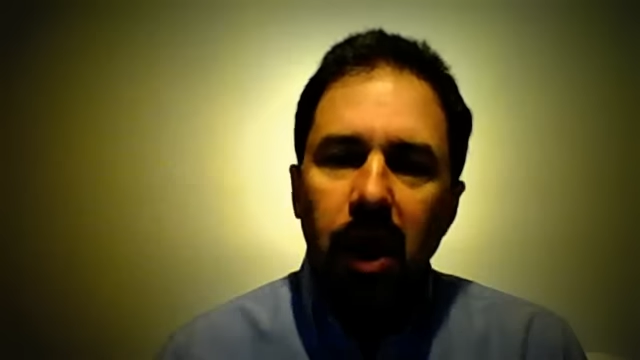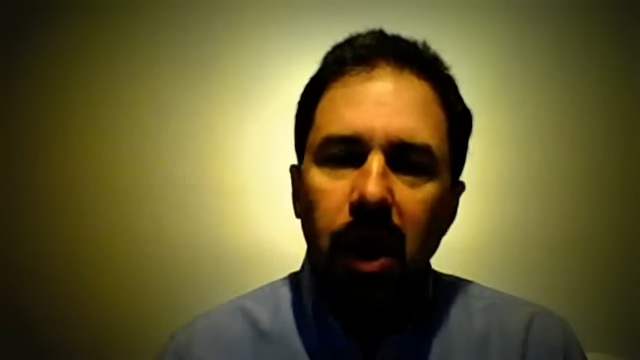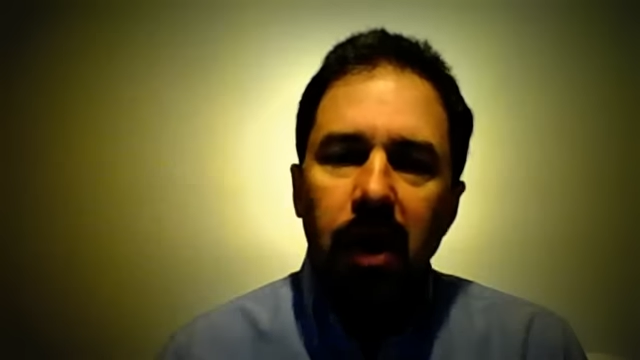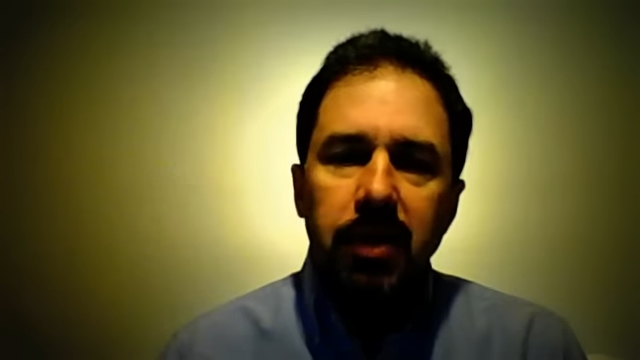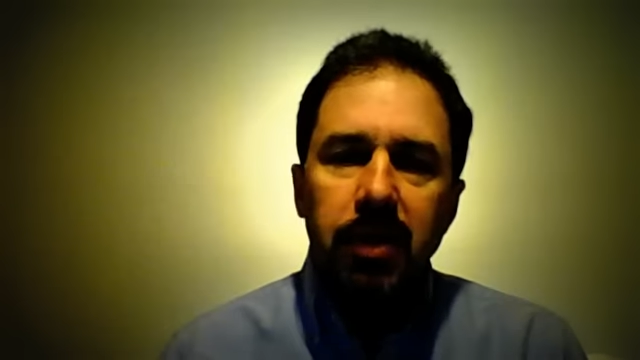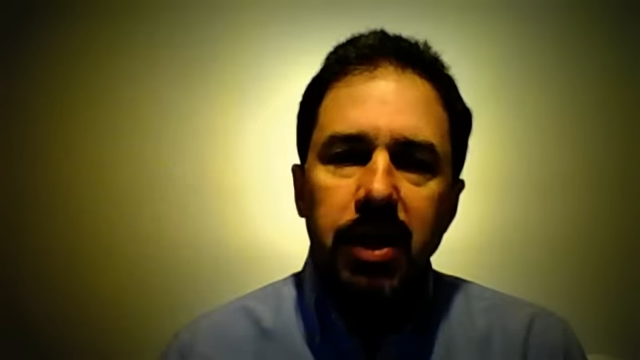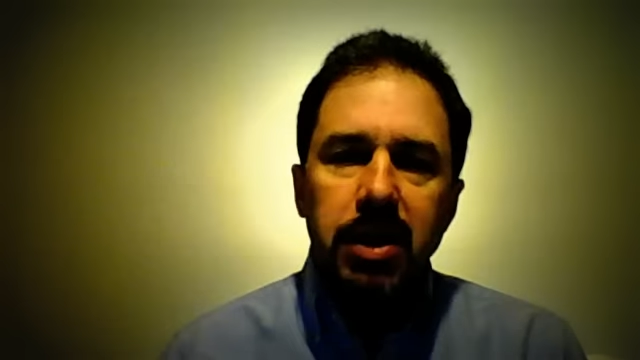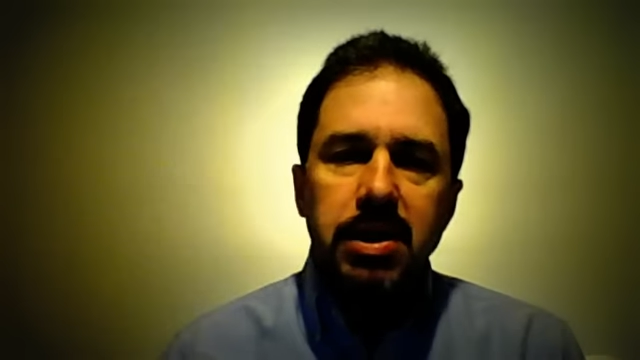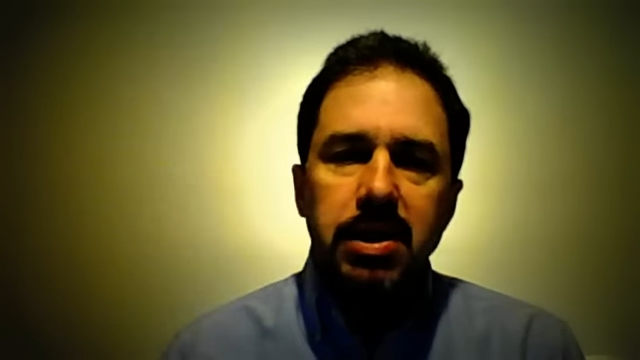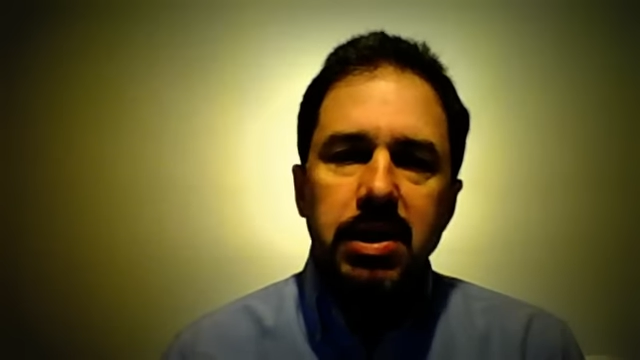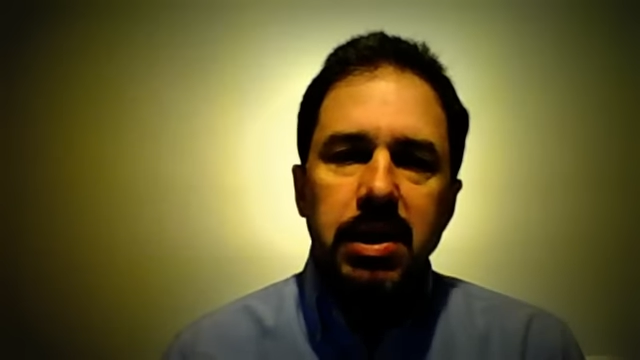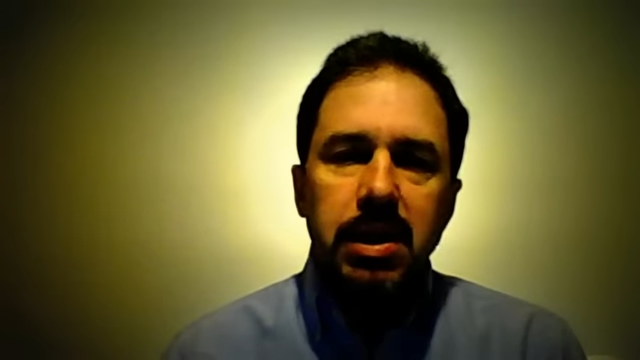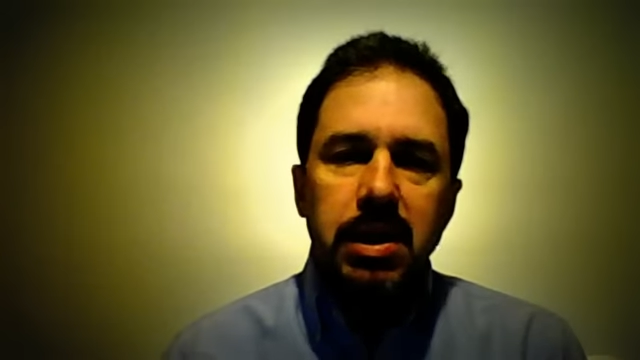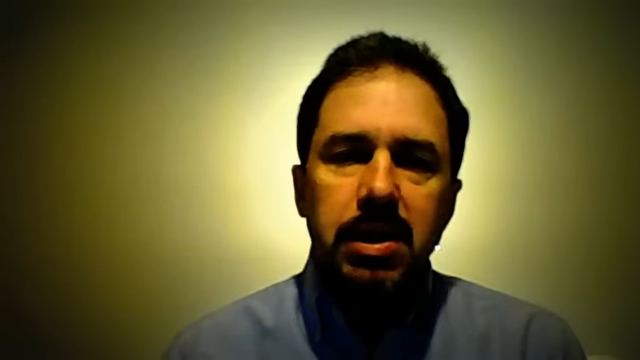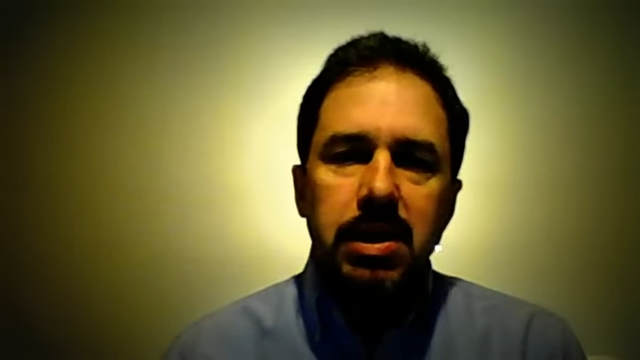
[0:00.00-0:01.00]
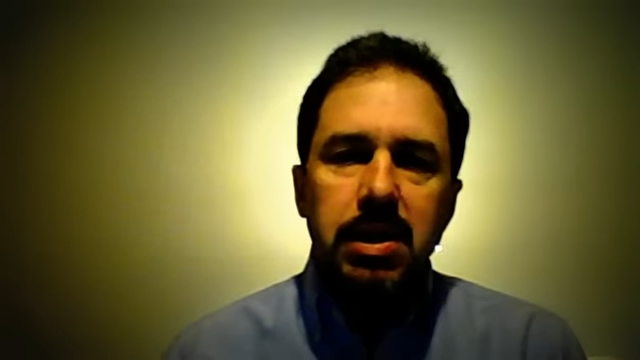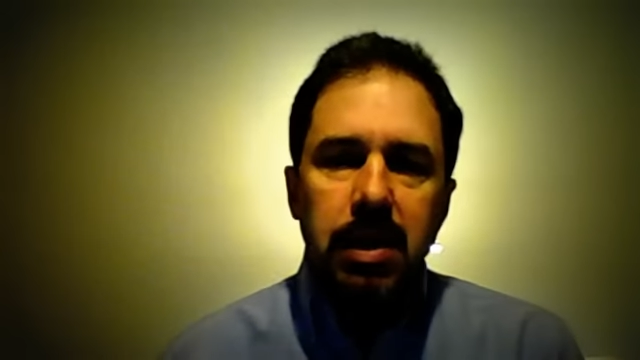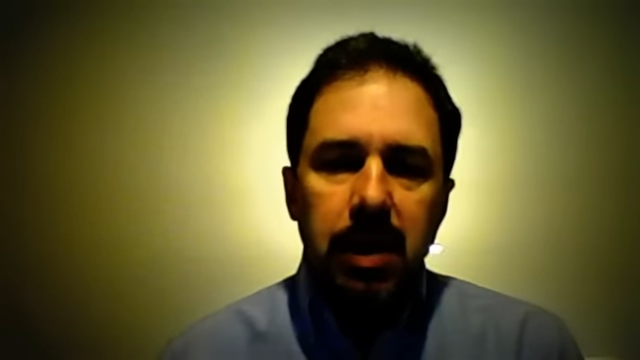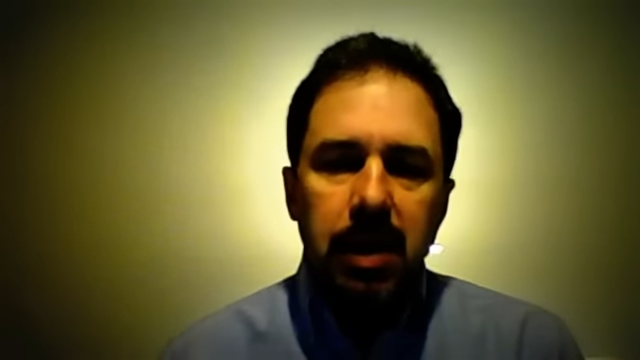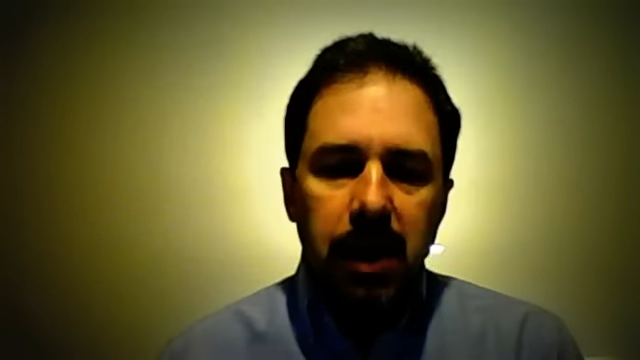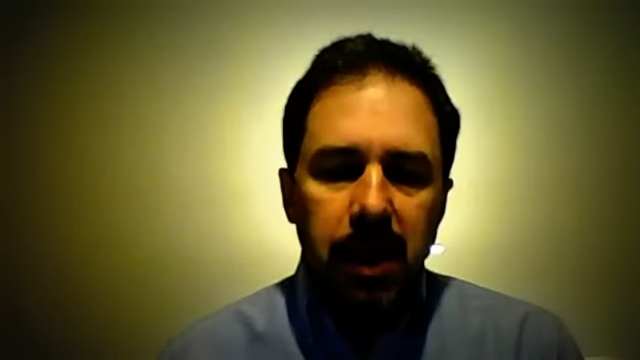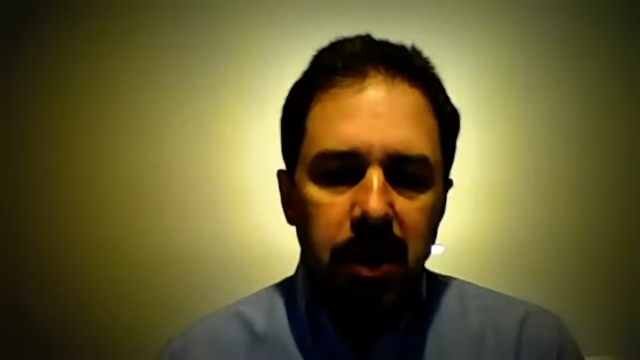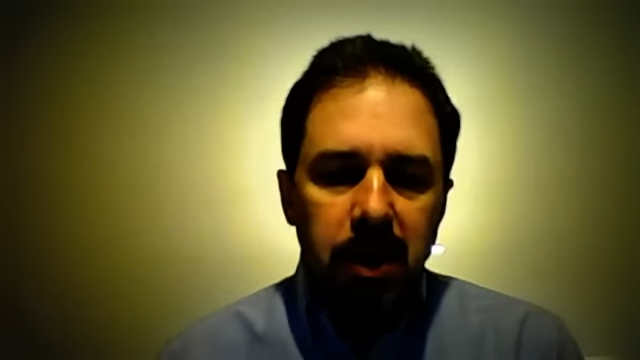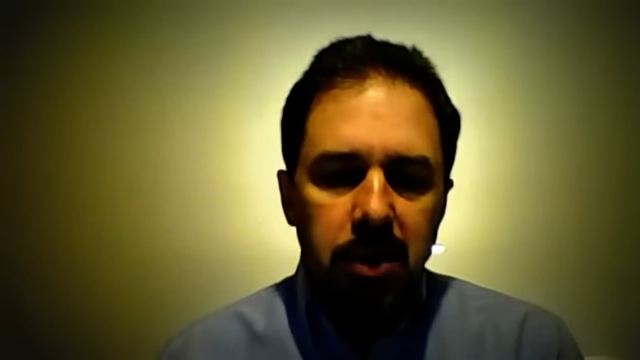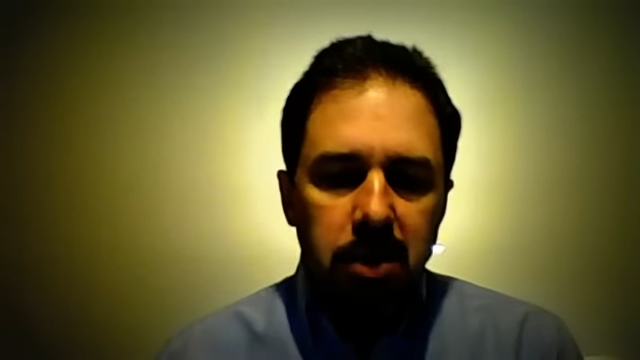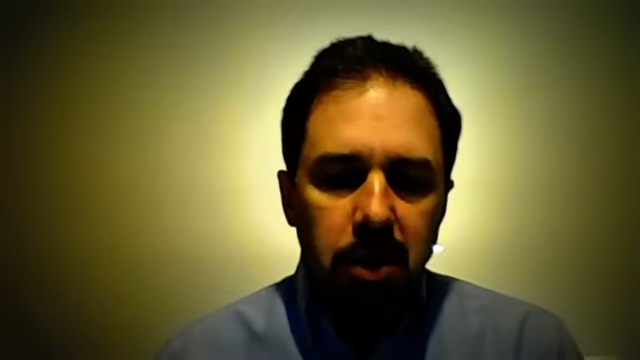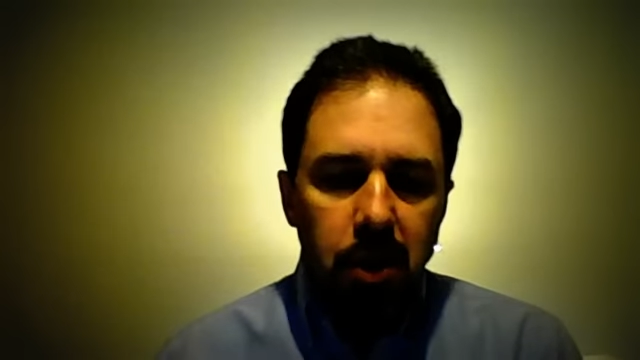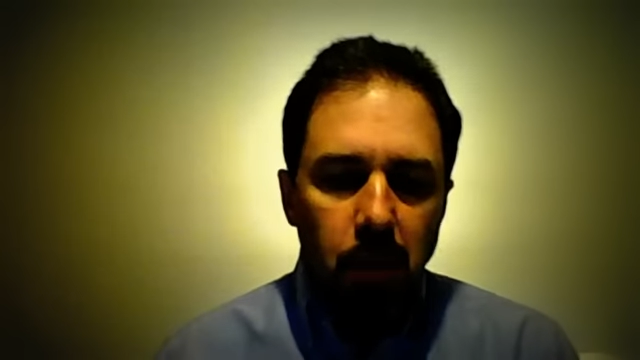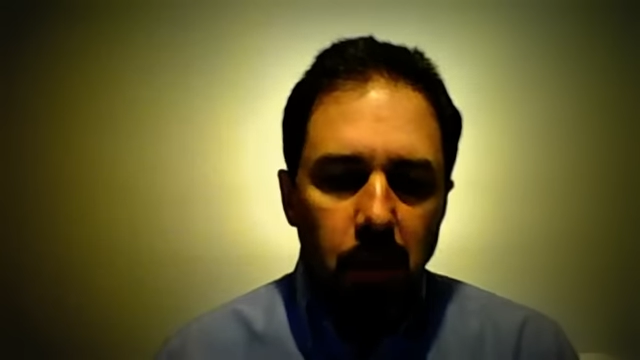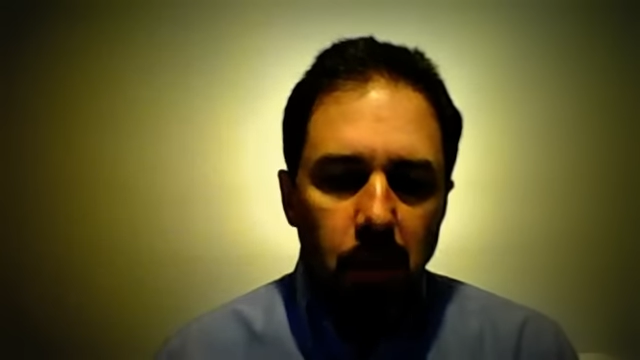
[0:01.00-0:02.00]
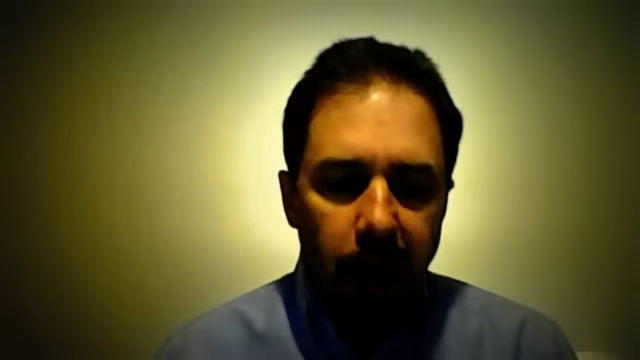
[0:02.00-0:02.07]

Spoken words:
covetousness is